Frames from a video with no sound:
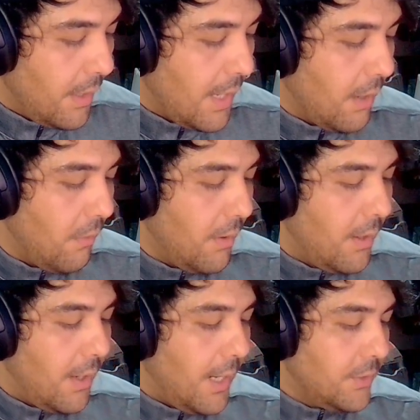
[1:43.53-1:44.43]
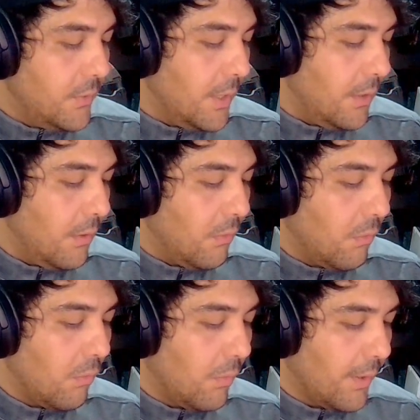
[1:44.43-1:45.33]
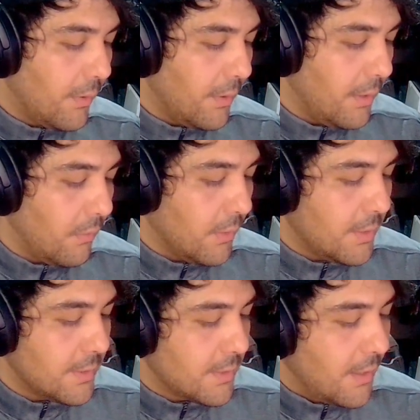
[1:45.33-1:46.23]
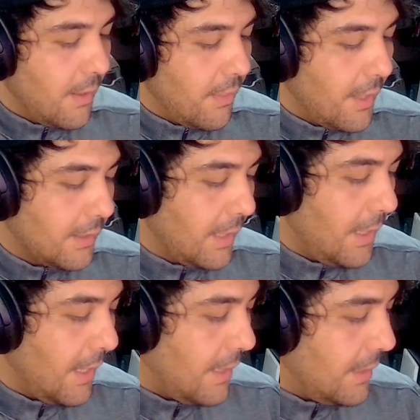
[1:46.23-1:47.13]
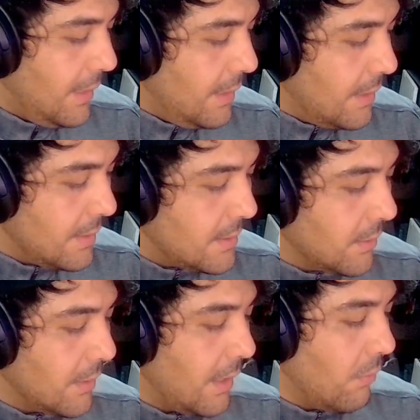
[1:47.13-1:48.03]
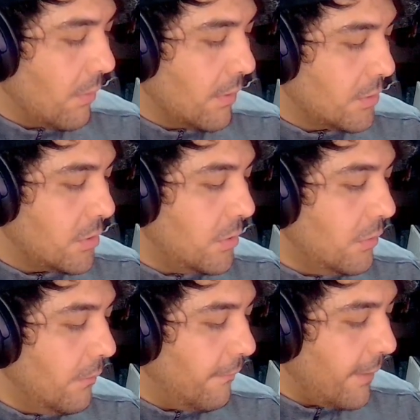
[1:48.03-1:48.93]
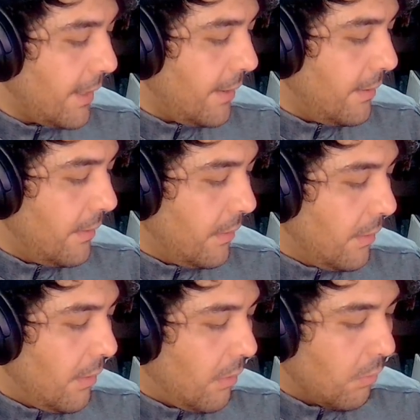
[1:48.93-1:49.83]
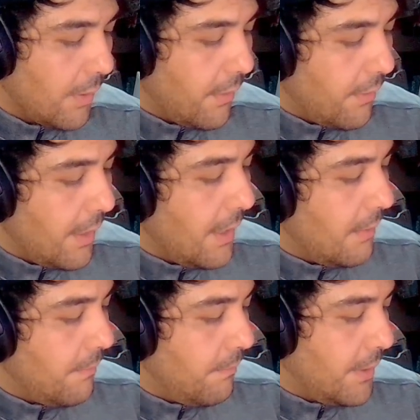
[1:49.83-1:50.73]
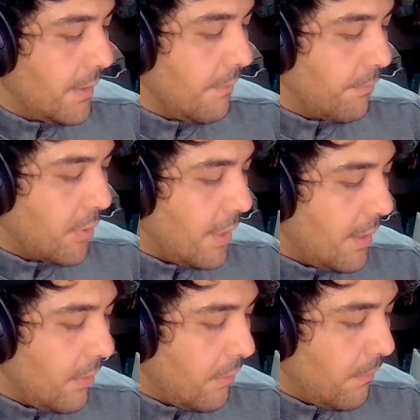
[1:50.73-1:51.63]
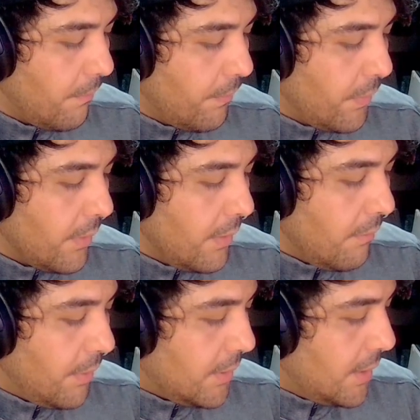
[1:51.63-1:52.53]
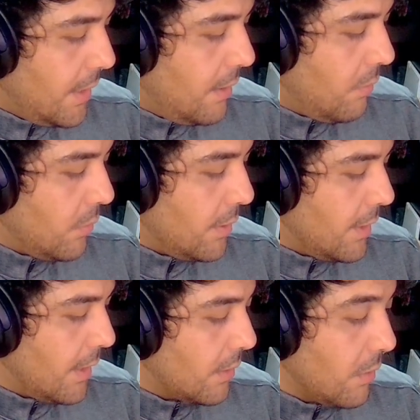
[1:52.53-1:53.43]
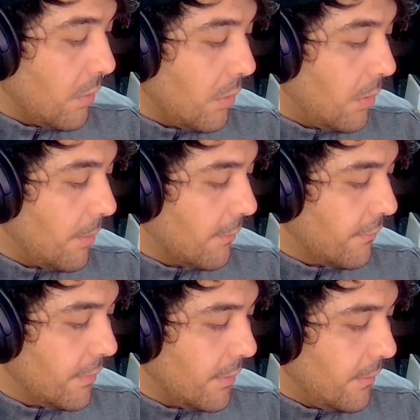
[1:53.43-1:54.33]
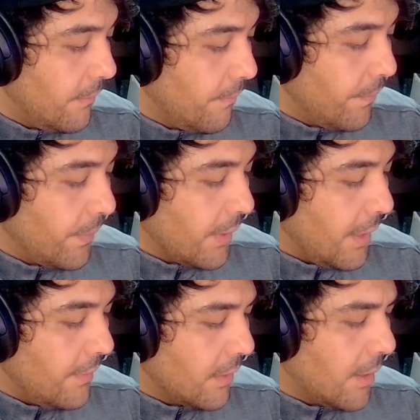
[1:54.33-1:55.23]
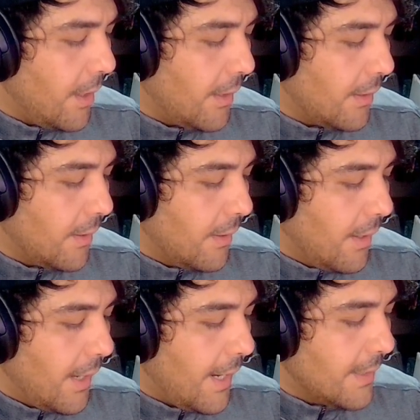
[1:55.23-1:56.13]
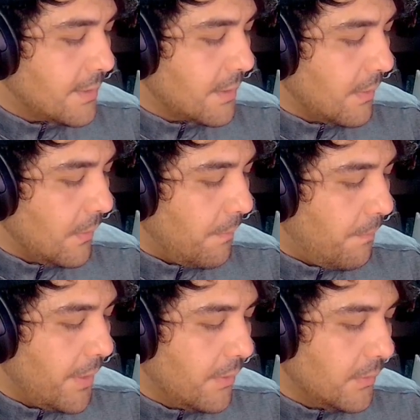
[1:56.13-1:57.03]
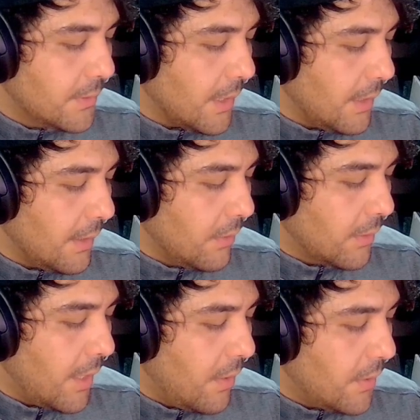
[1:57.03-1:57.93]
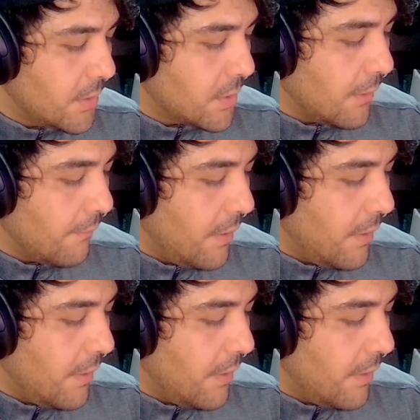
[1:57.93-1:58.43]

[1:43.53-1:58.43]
Now, I do not know whether they had, though they were fat, whether they had become proud, but they would not go home on foot. Puck had to build a little carriage of.